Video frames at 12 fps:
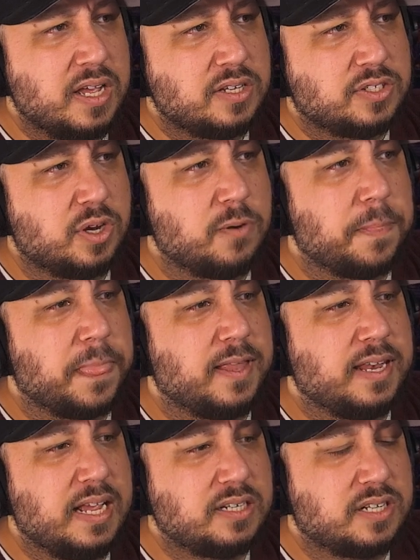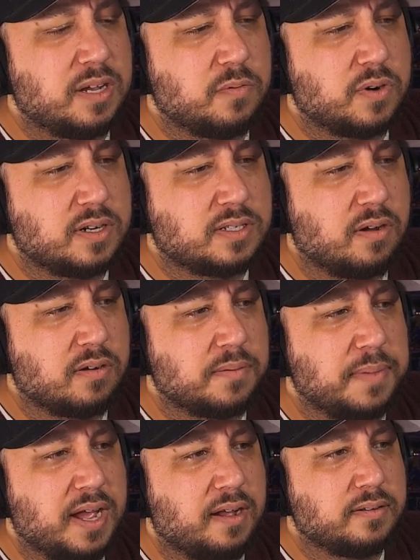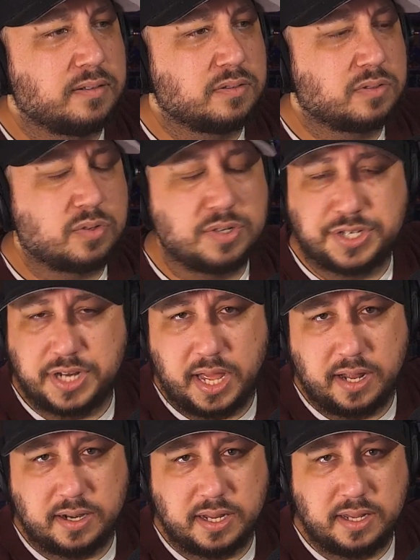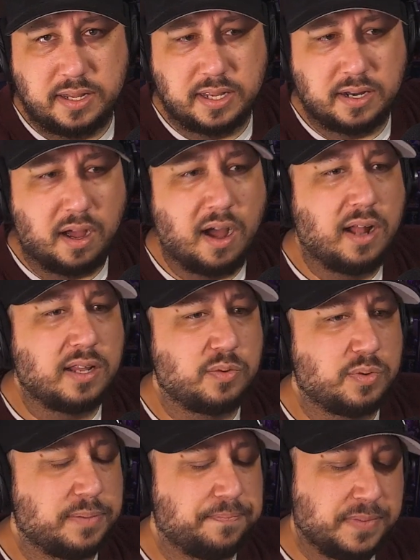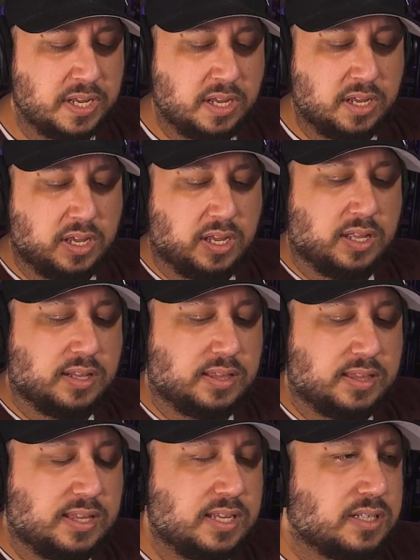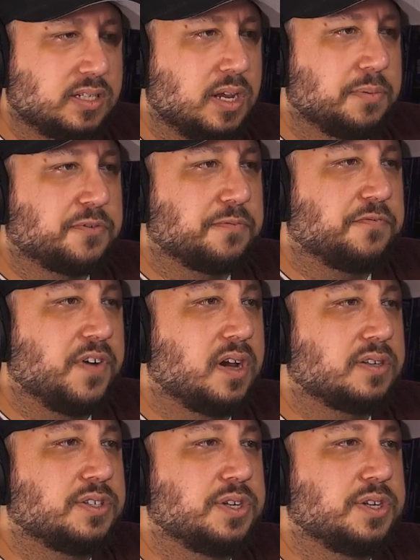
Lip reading: So next up, we're going to talk about Christianity in Hollywood. This comes from Fox